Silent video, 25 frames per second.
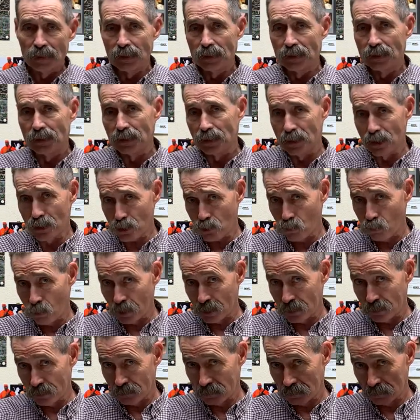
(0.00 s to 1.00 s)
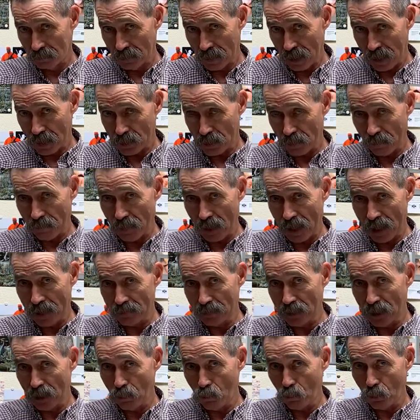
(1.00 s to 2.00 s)
This one has a
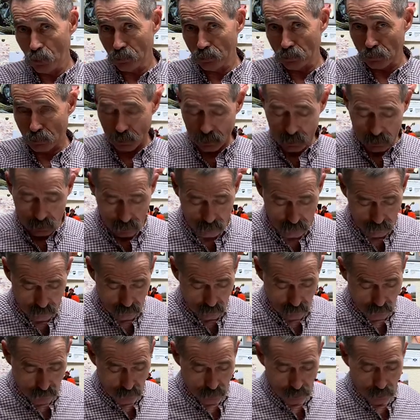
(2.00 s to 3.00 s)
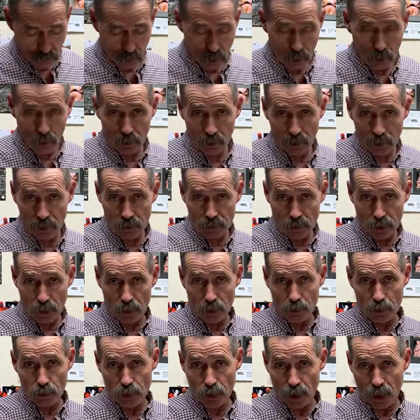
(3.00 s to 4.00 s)
5-day withdrawal. All of these
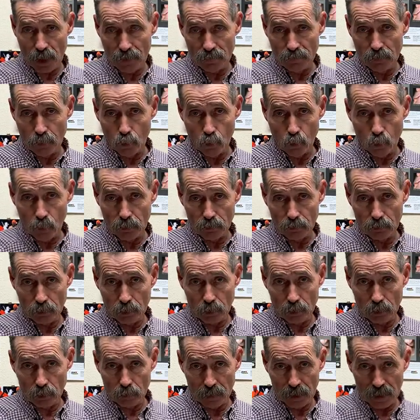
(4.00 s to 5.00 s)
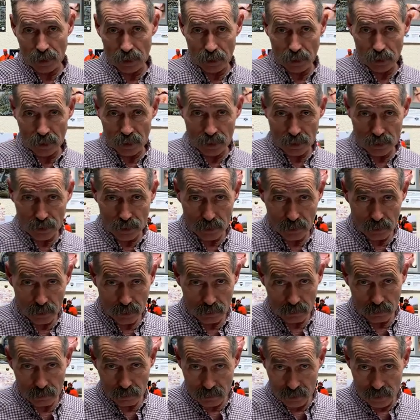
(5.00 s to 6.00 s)
others have no withdrawal, meaning it doesn't
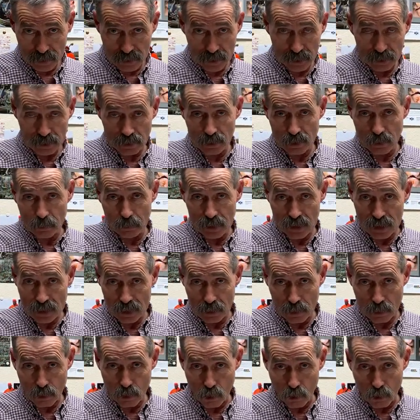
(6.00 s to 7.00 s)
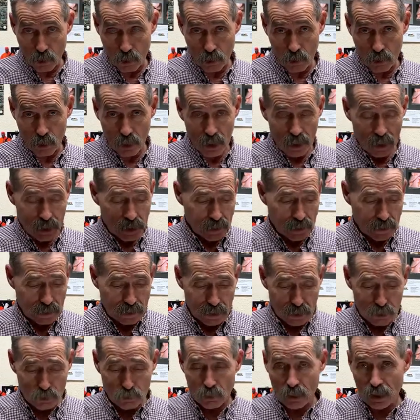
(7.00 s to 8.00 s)
get into the meat at all.
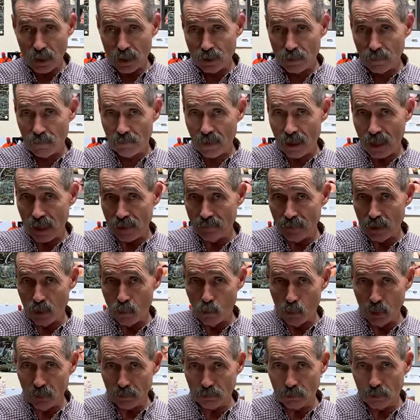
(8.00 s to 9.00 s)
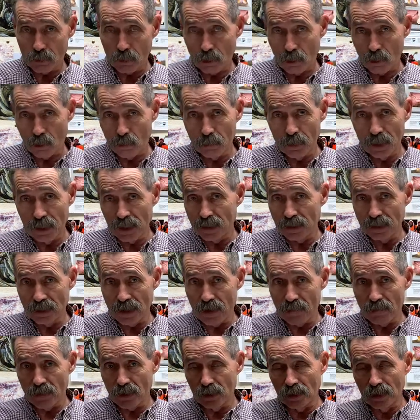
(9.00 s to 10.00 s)
This one has a 5-day withdrawal, but it
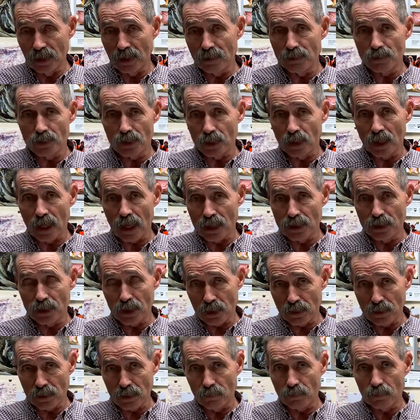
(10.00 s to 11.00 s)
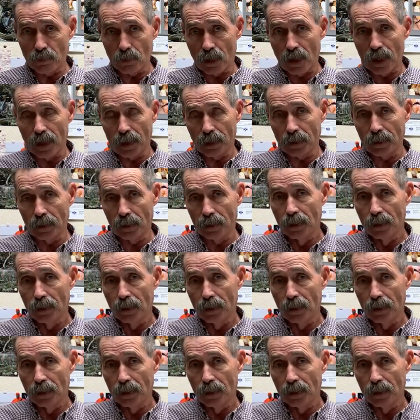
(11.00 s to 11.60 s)
never leaves the digestive tract.